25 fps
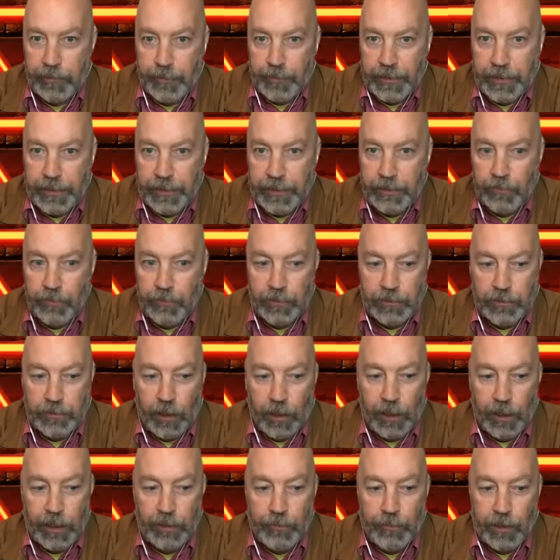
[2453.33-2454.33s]
I mean, we're
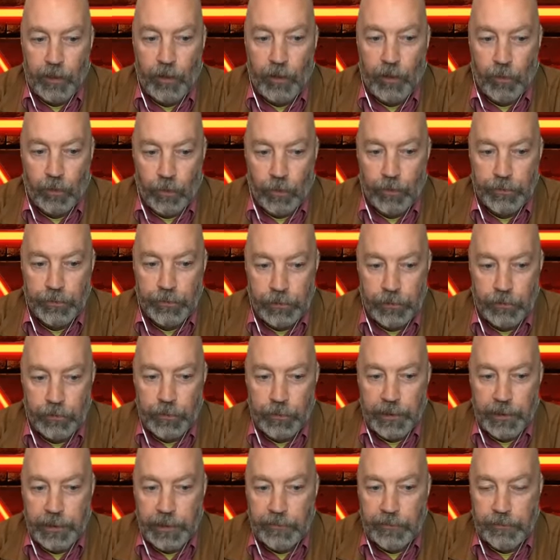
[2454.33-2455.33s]
talking about a whole new
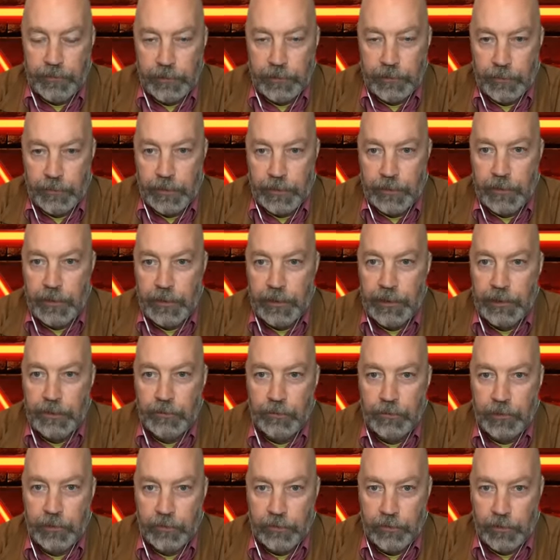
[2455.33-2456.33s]
way of doing
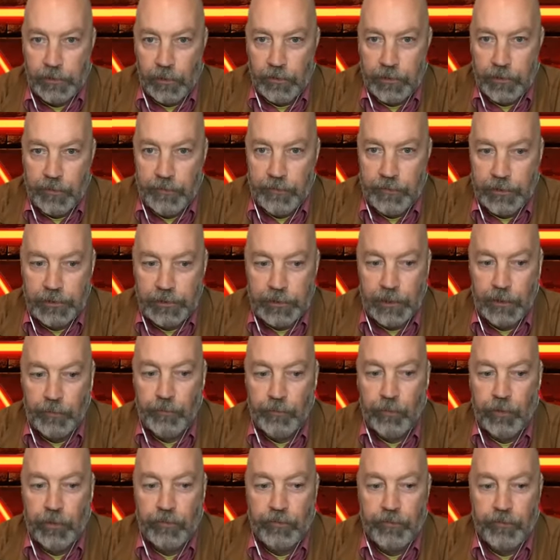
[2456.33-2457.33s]
things where you don't have the single
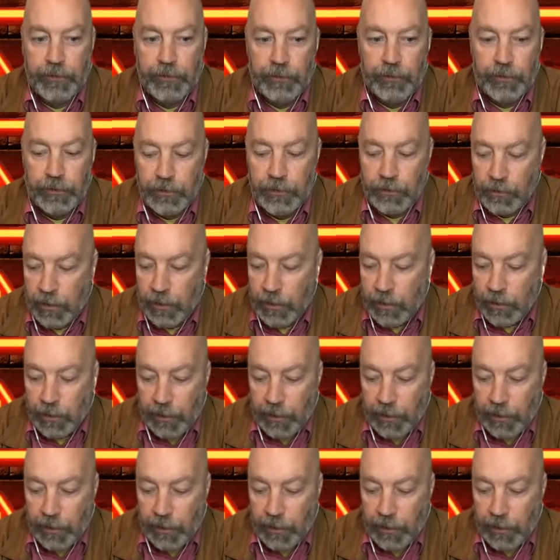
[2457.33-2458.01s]
point of failure,